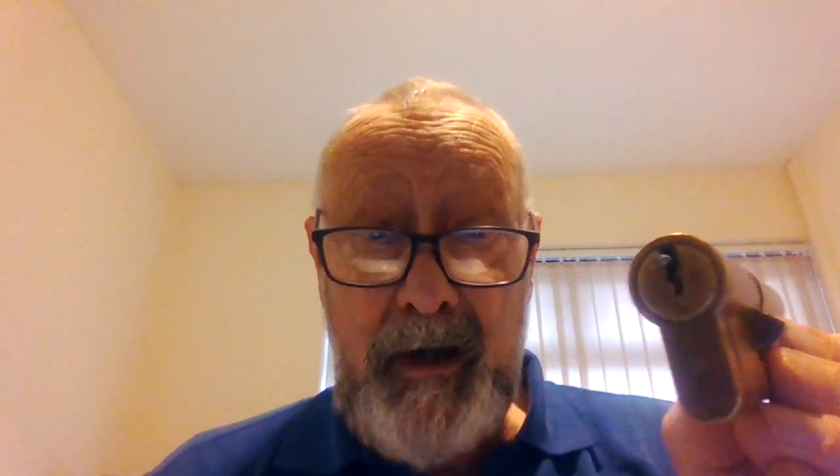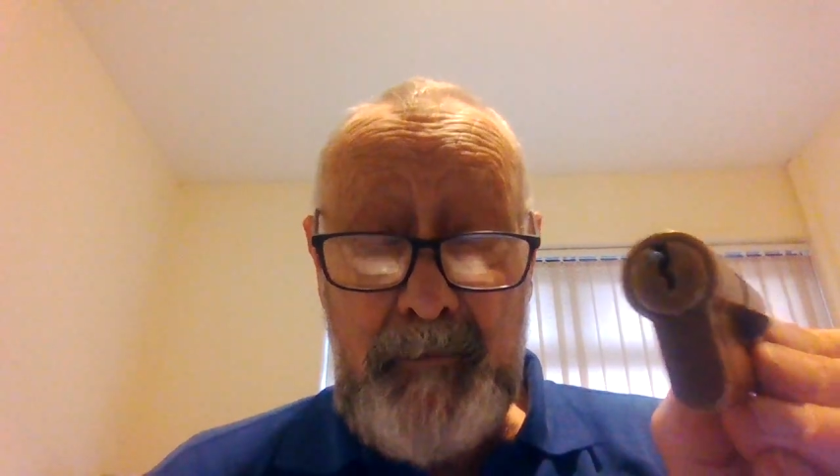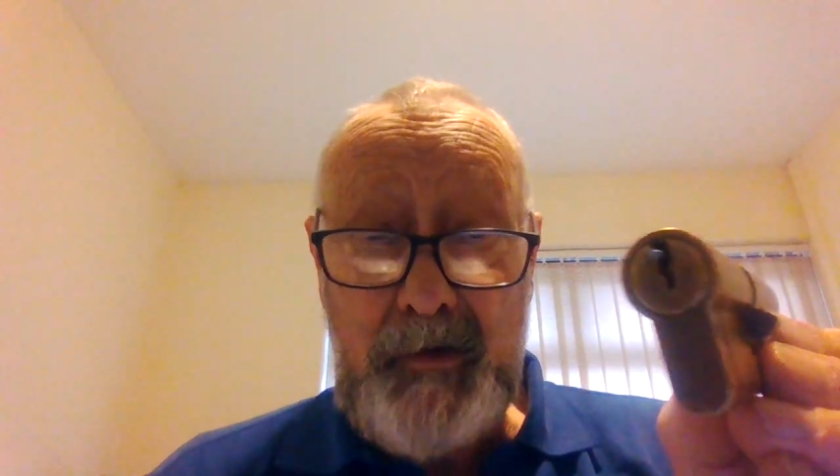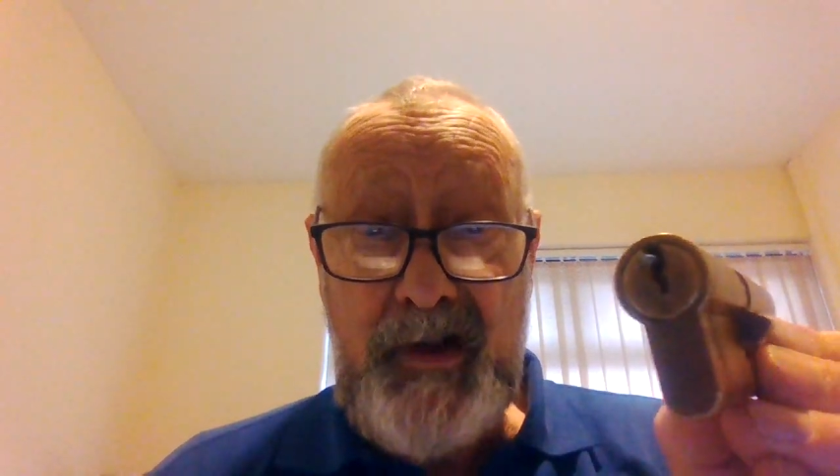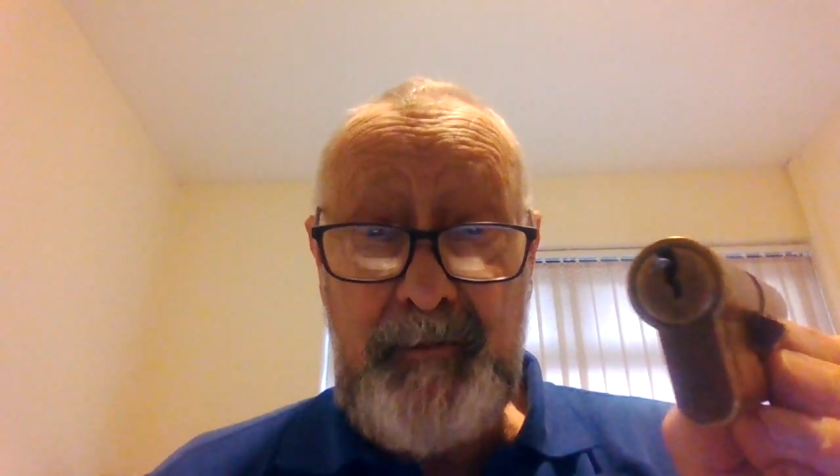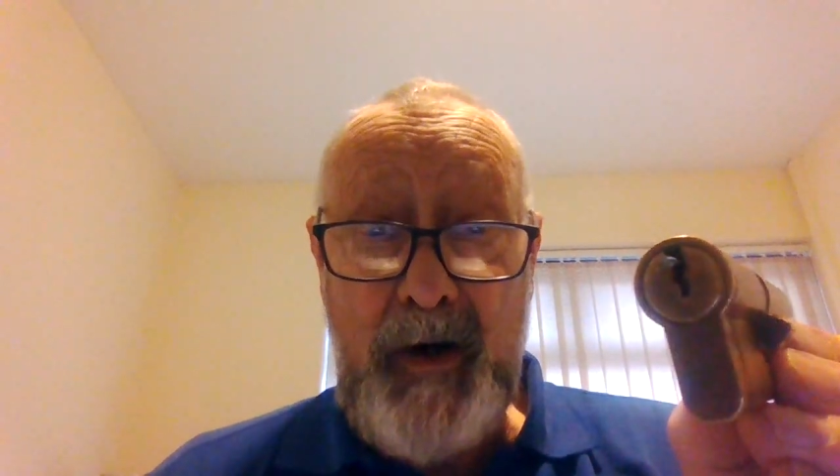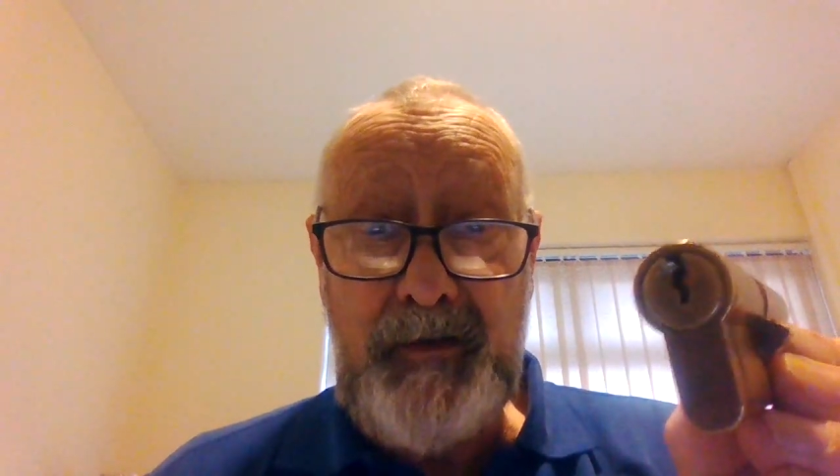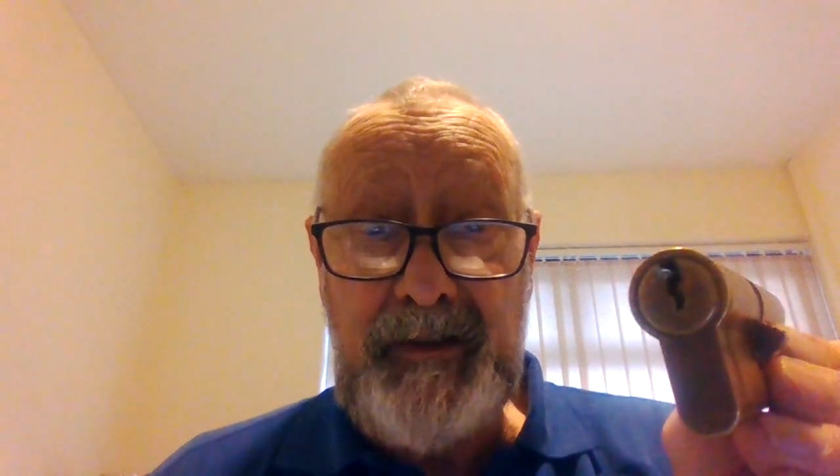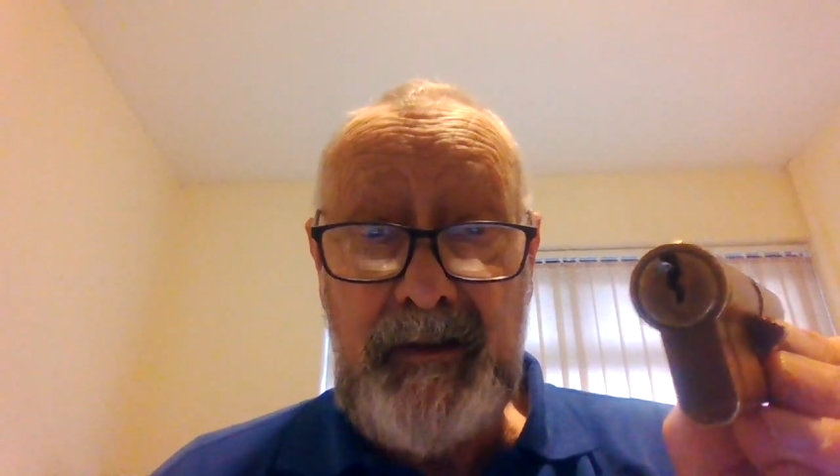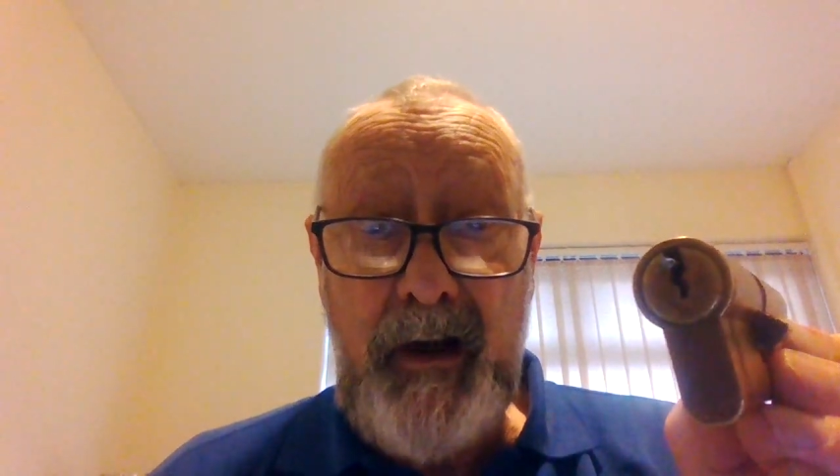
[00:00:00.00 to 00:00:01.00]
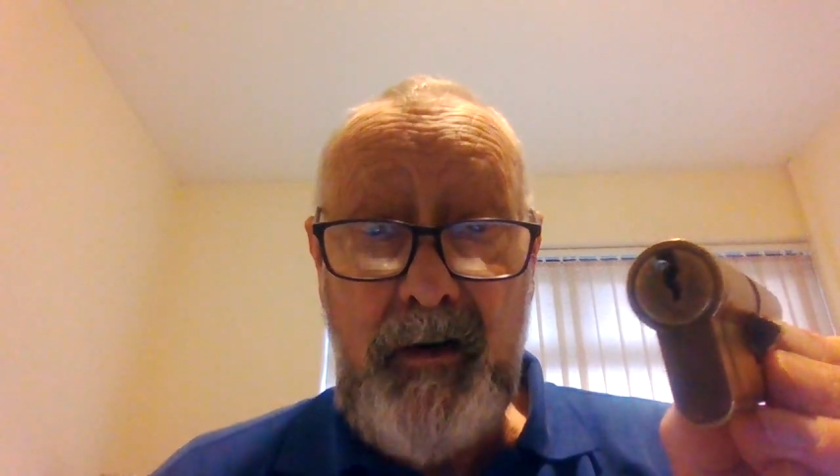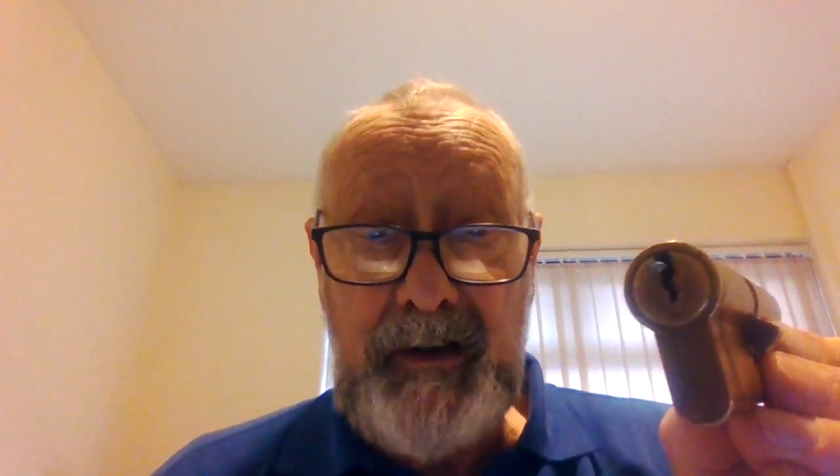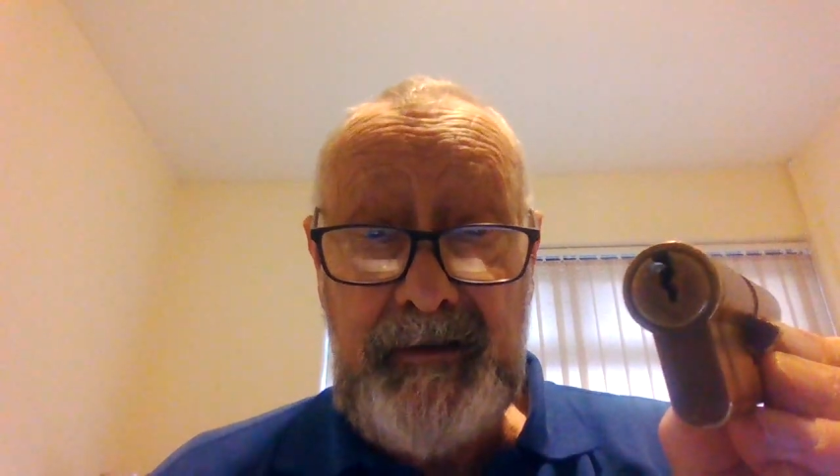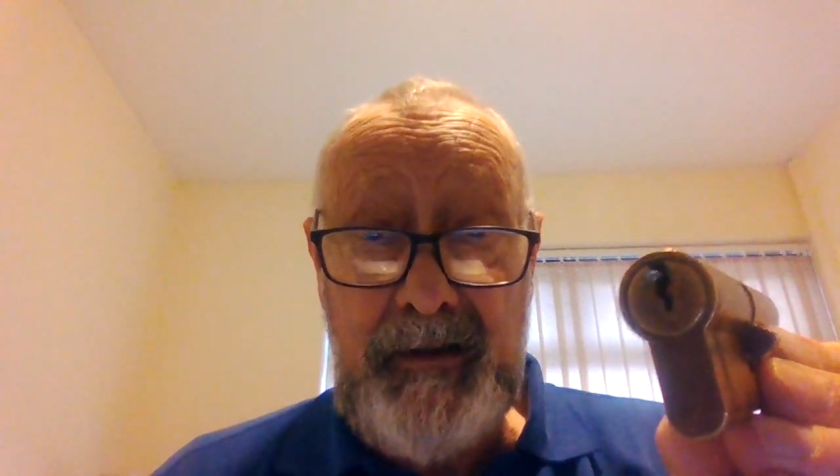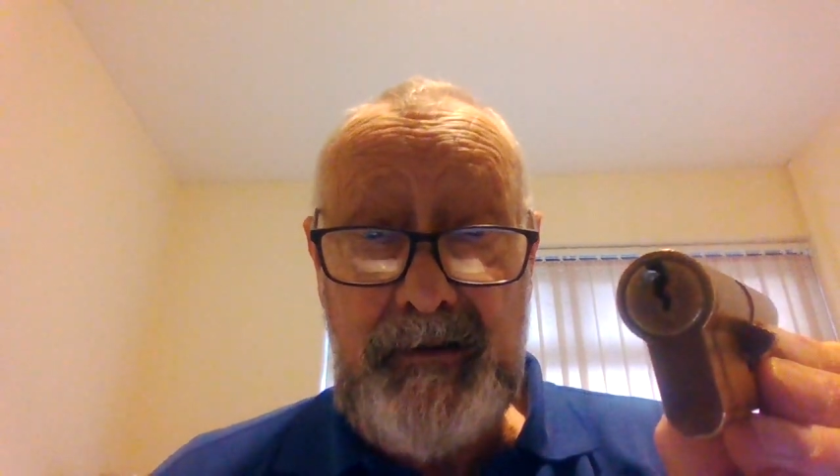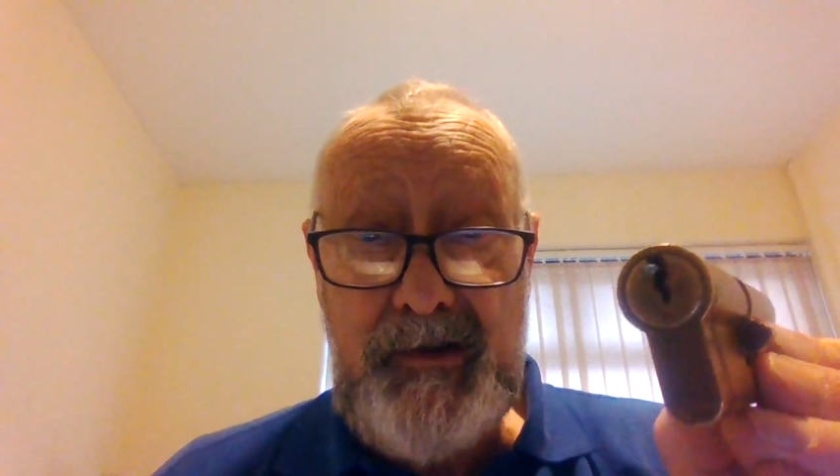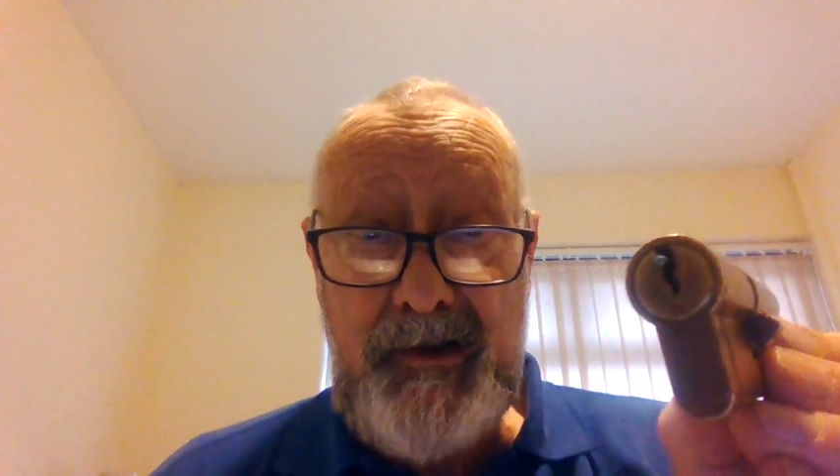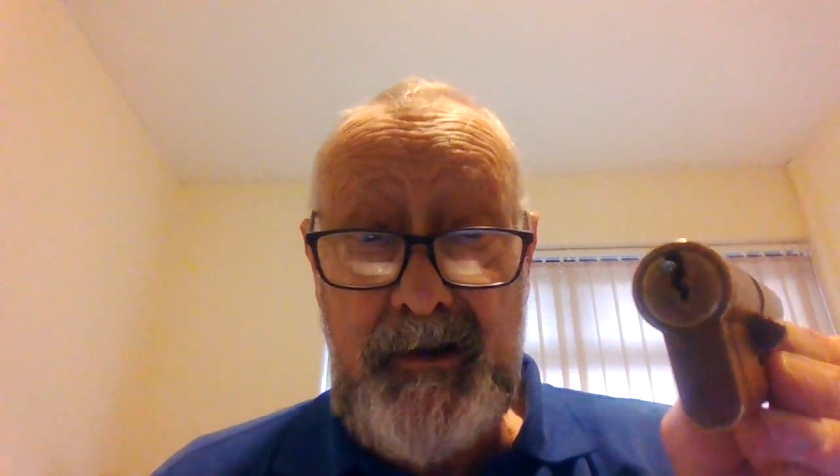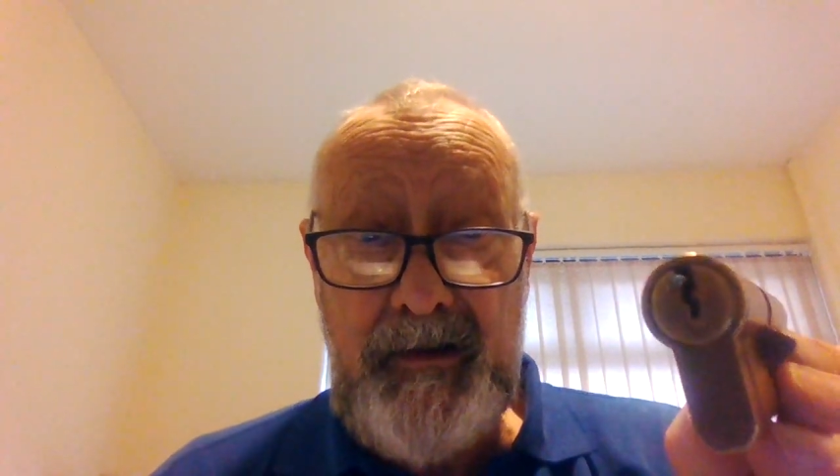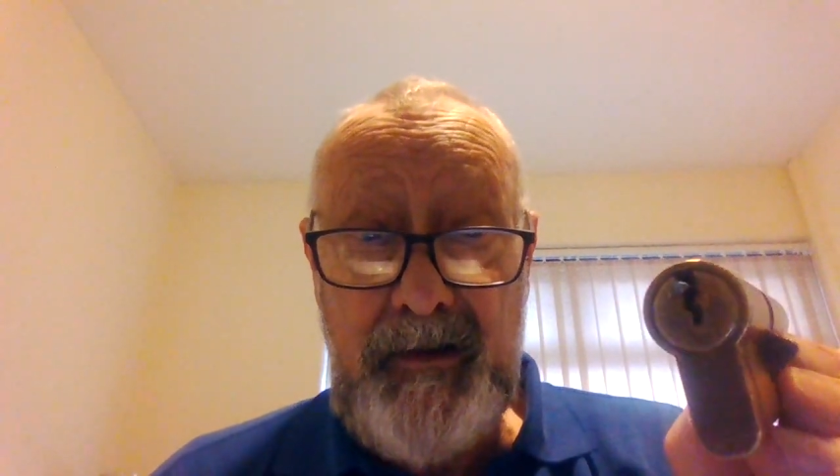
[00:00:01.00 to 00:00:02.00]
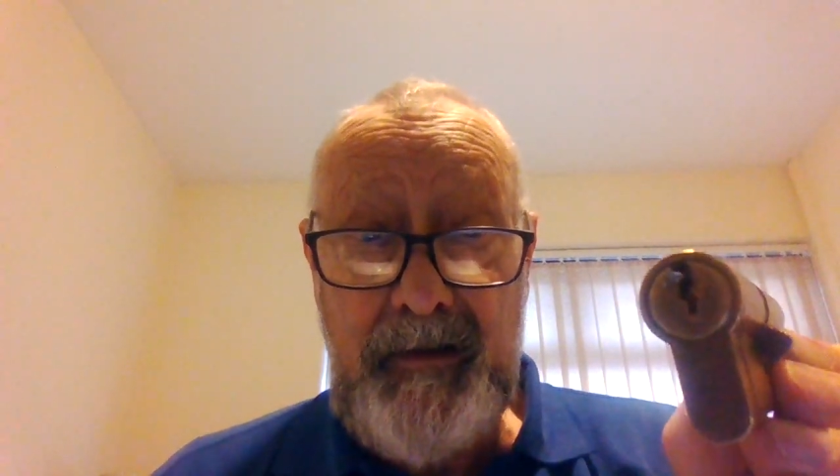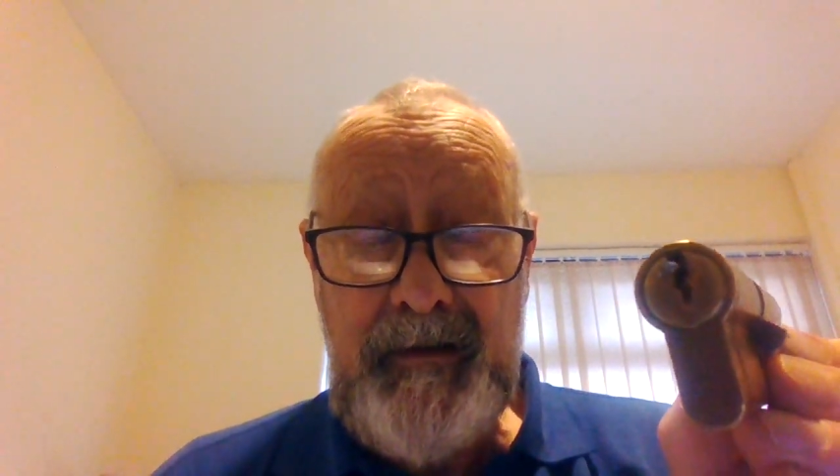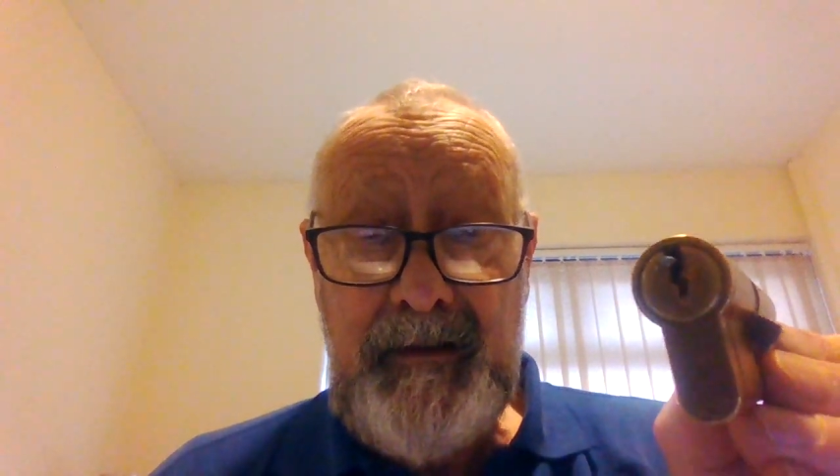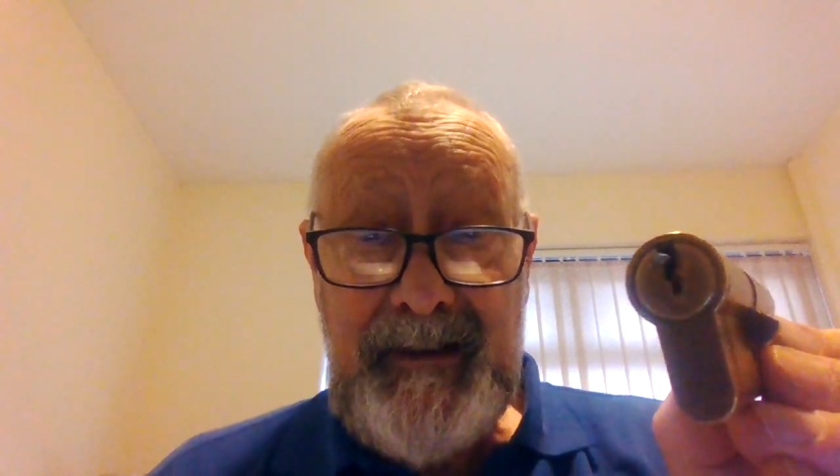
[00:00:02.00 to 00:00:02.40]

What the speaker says: a multi-point lock that